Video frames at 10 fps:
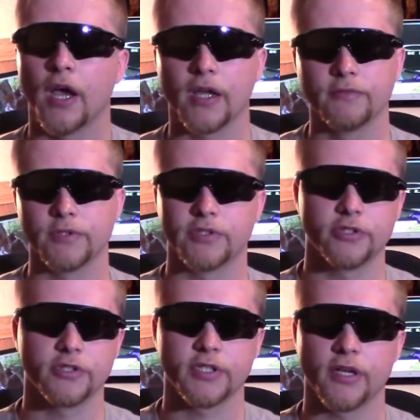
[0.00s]
I was
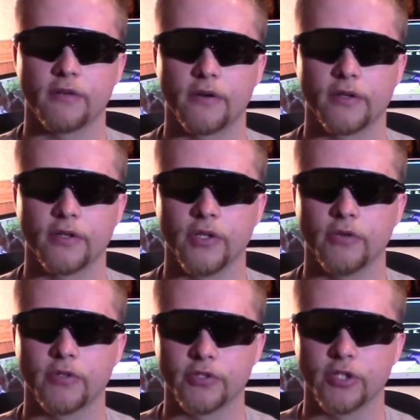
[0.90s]
just out on a
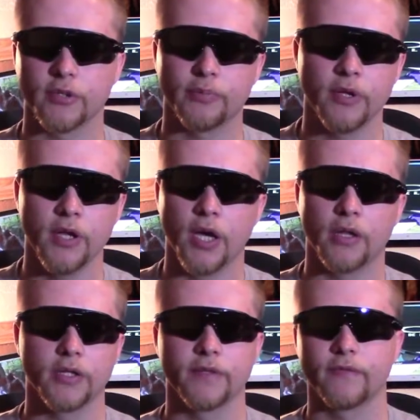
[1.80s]
canoeing trip.
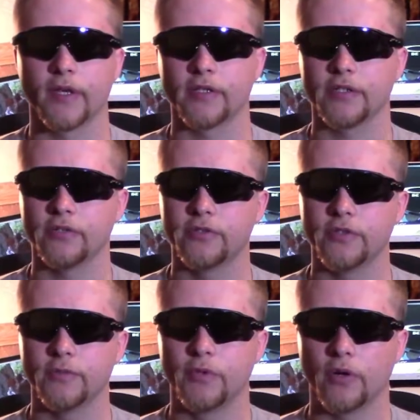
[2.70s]
I'll leave that in
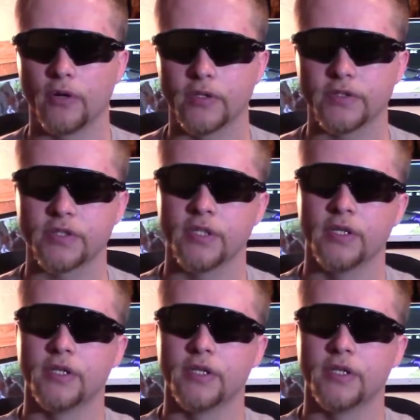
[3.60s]
YouTube cards.